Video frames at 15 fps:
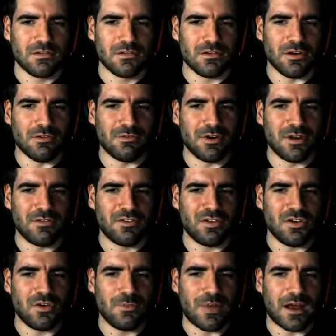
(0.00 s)
Got rid of
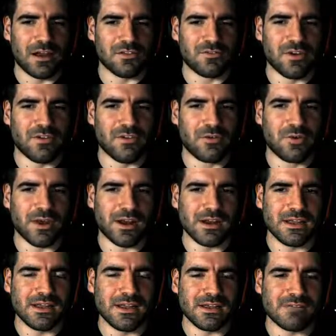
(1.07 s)
2 pallets very
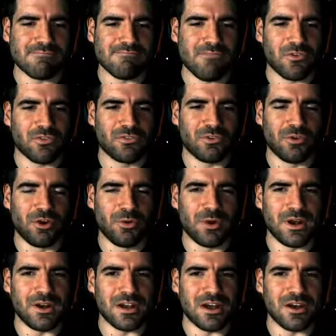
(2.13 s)
quickly, saw a
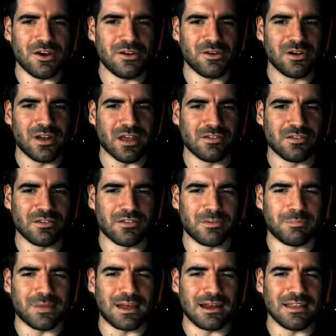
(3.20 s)
window, guess there's another
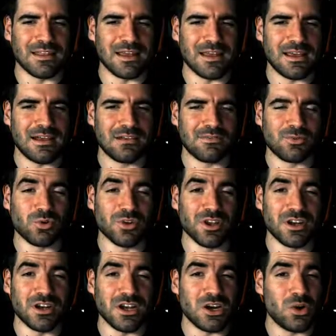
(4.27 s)
pallet there, and I thought, you
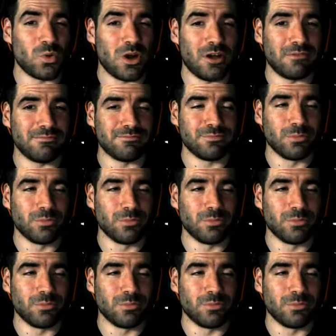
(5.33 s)
know what,